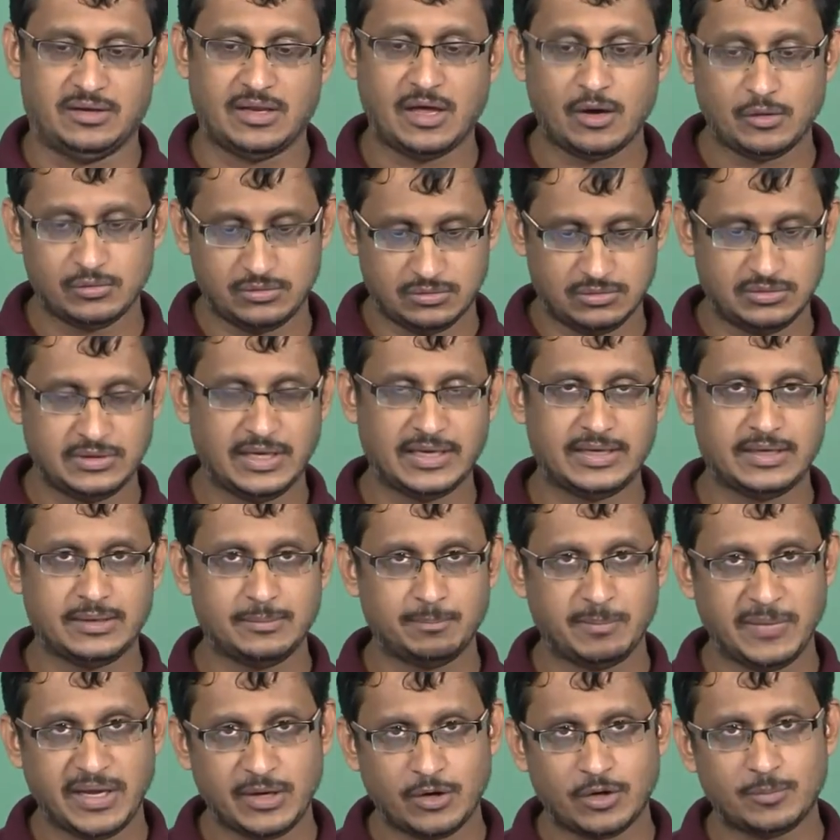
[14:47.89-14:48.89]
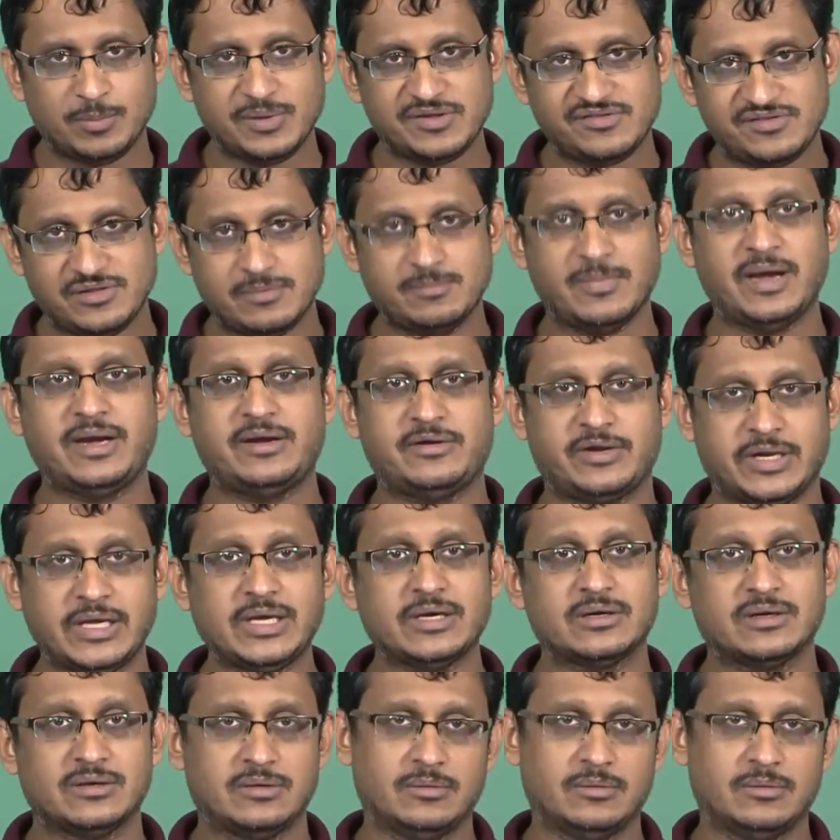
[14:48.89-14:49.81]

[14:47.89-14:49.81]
Now that may not be symmetric